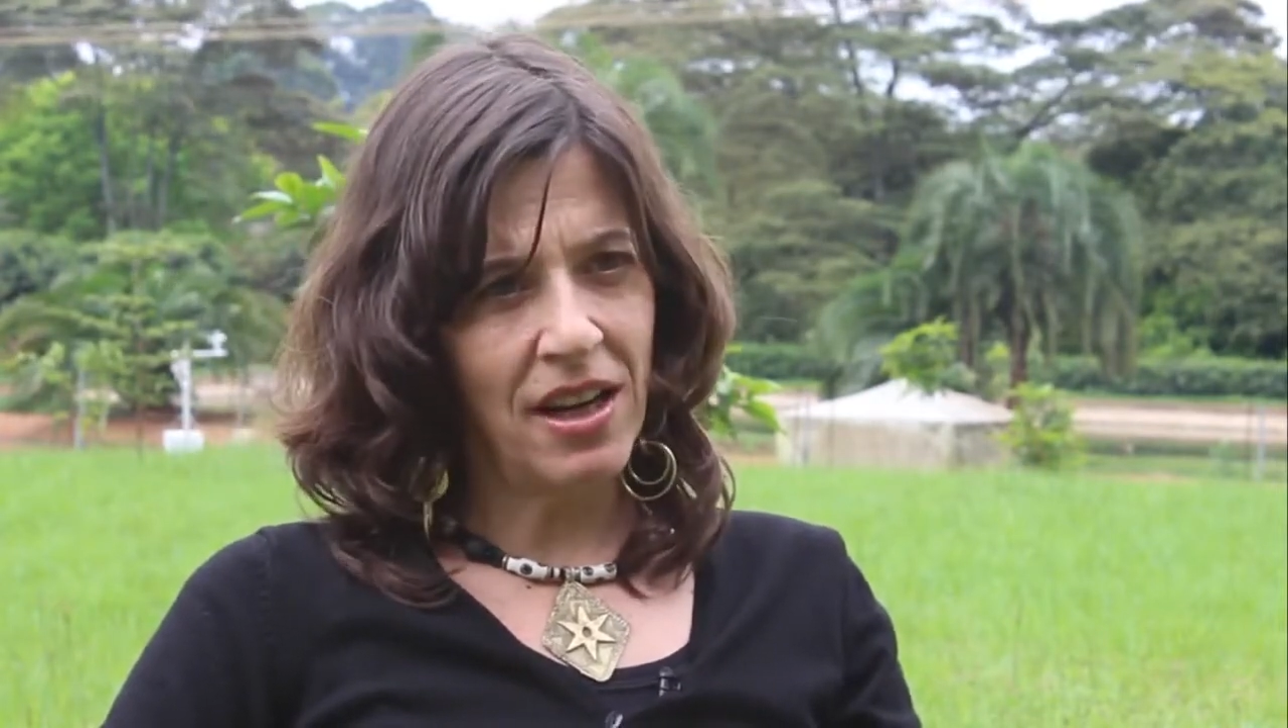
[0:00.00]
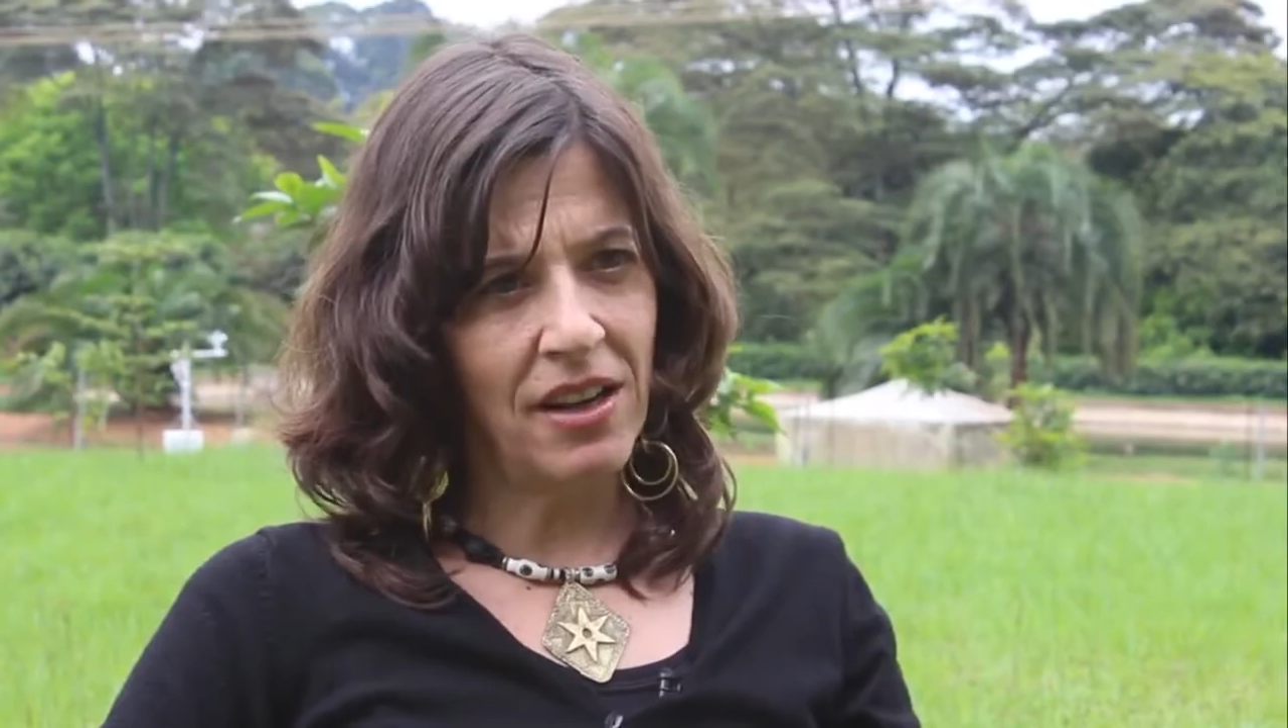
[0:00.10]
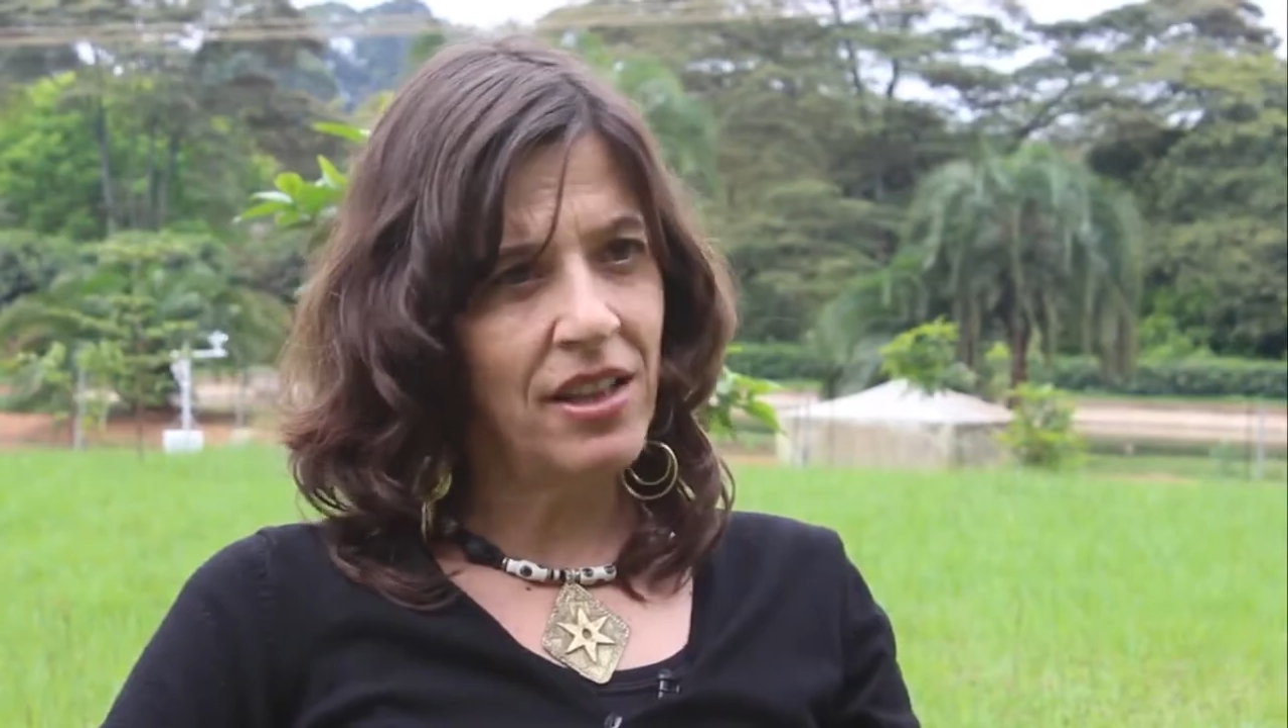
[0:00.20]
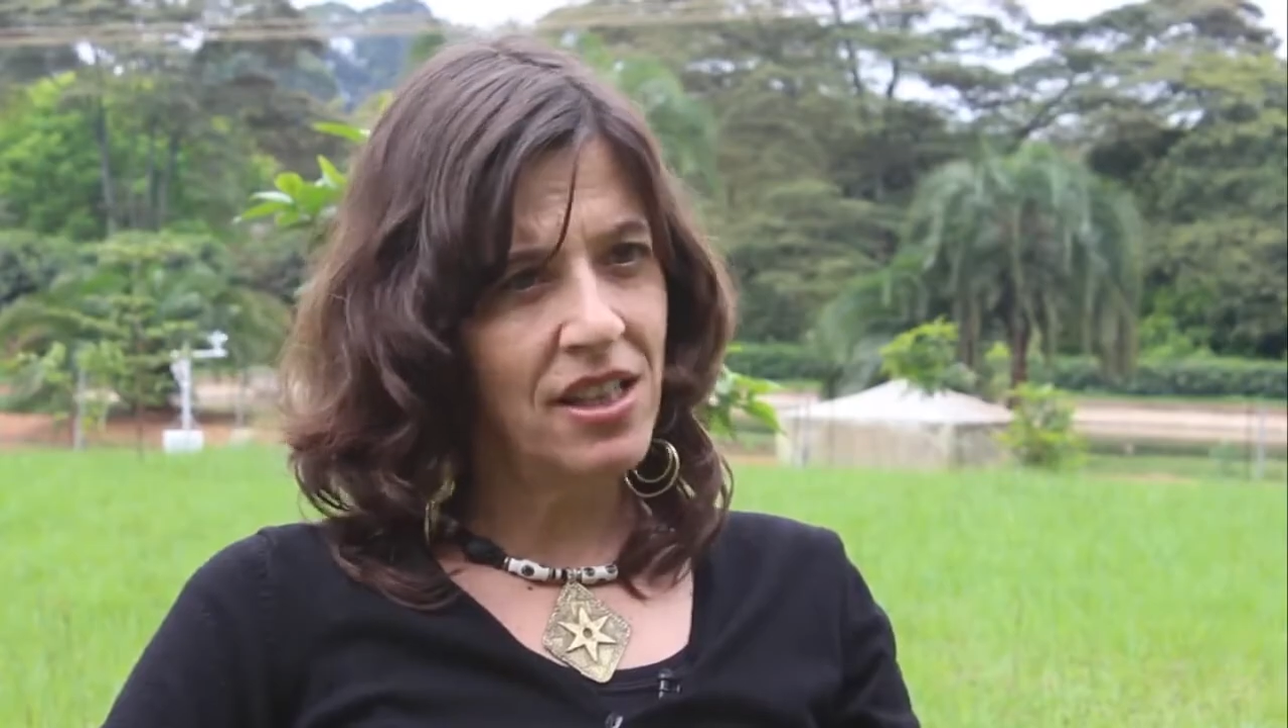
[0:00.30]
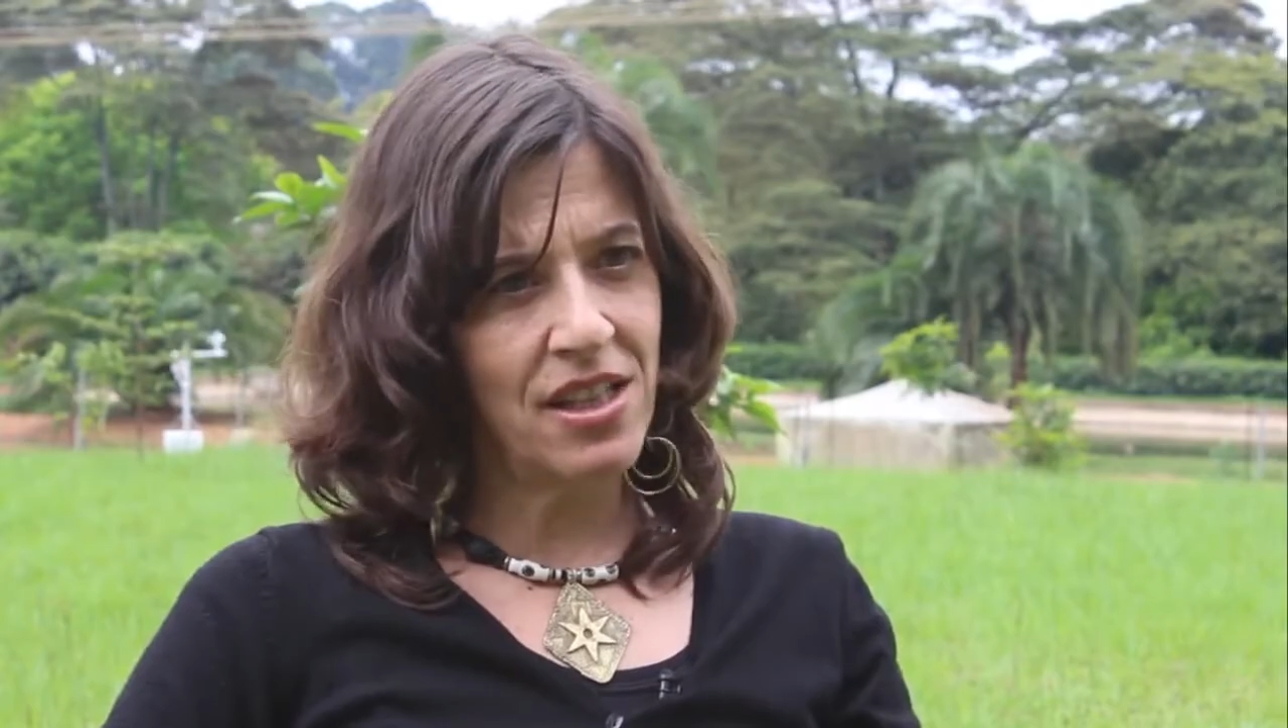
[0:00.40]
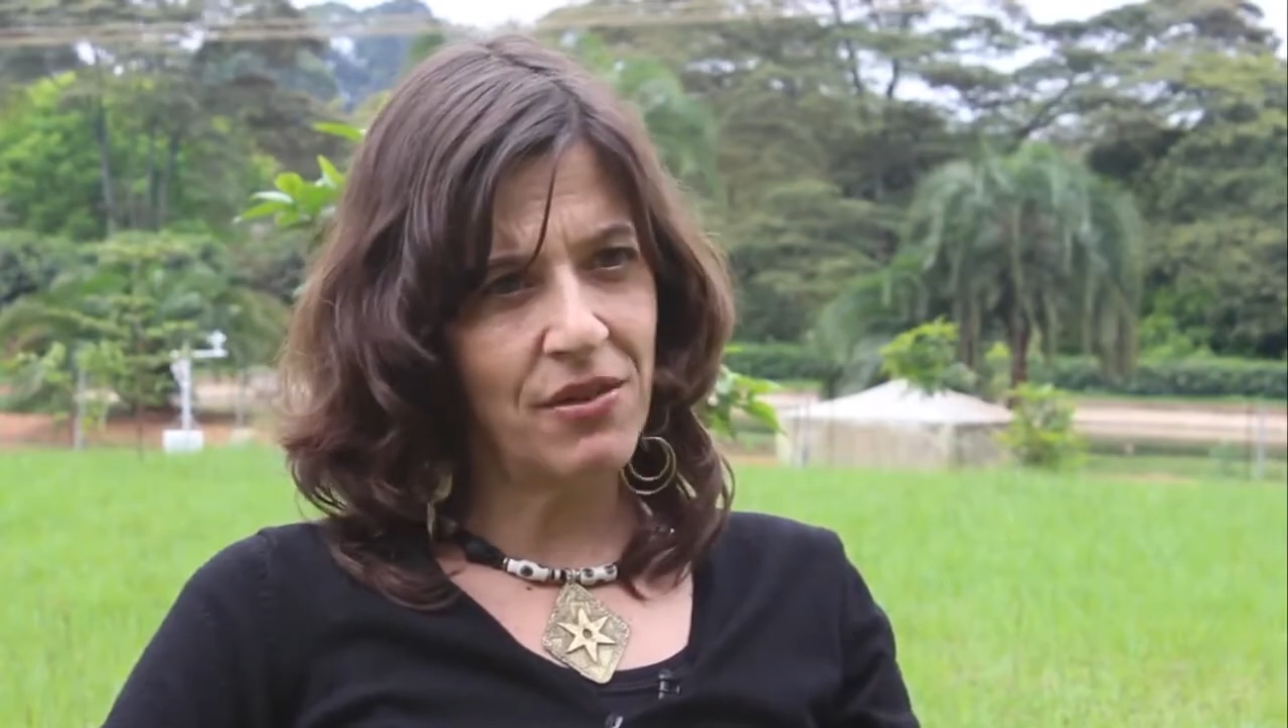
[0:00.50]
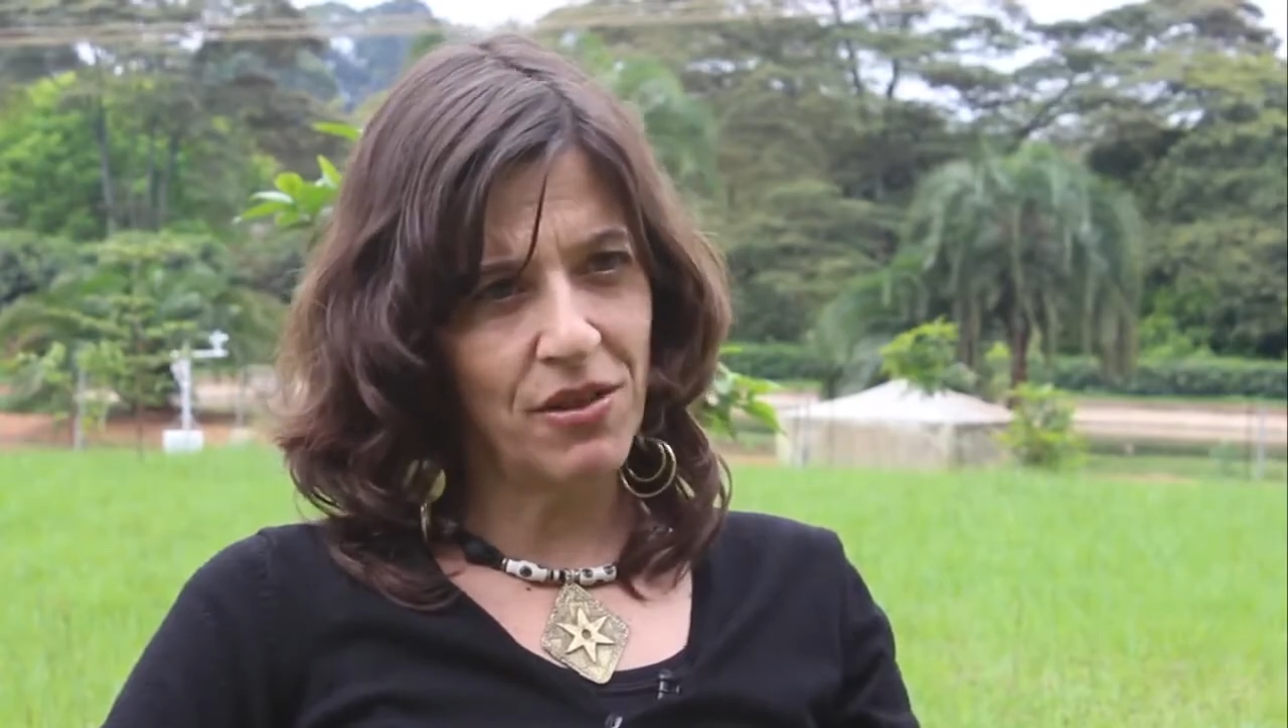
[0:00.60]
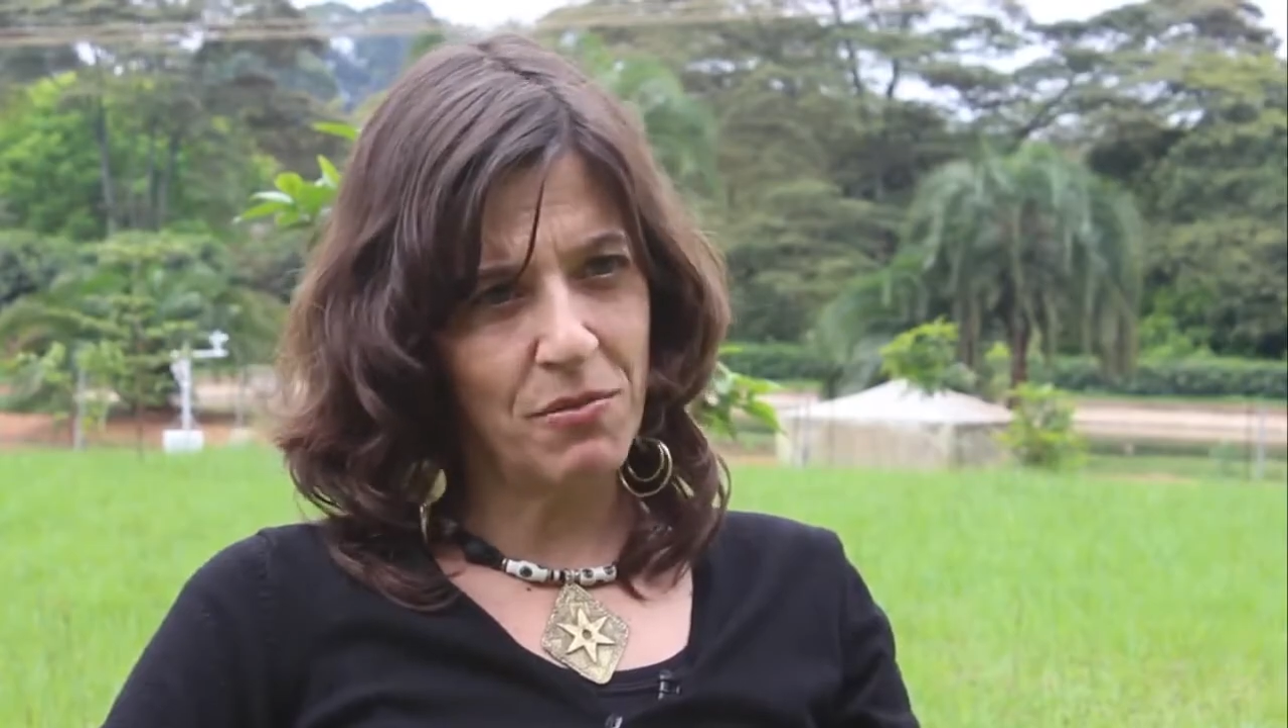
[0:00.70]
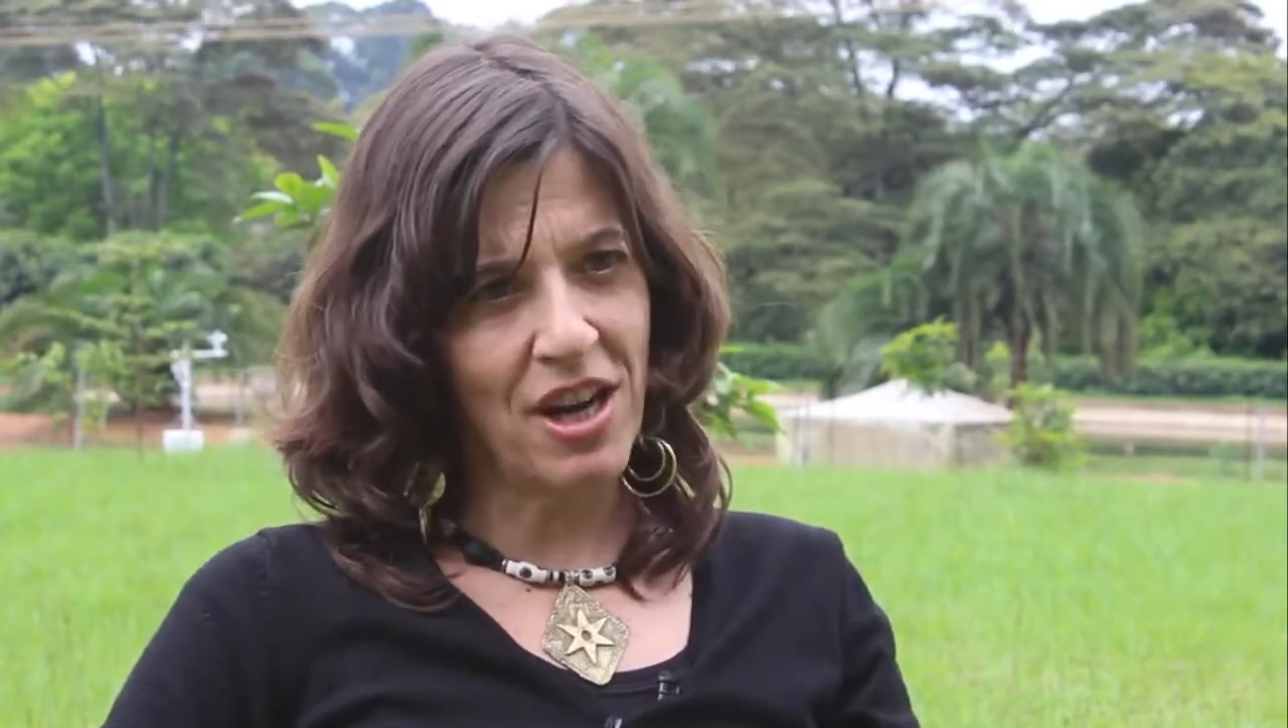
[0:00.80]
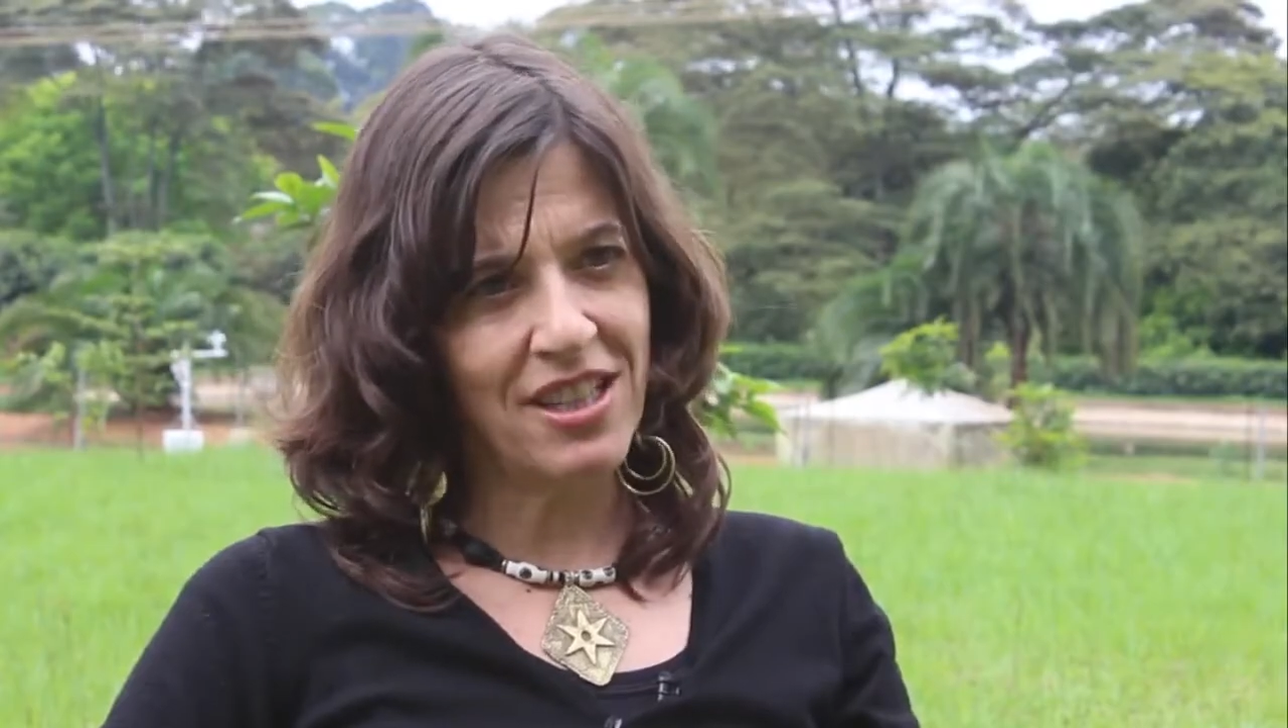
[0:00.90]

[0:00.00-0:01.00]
in these different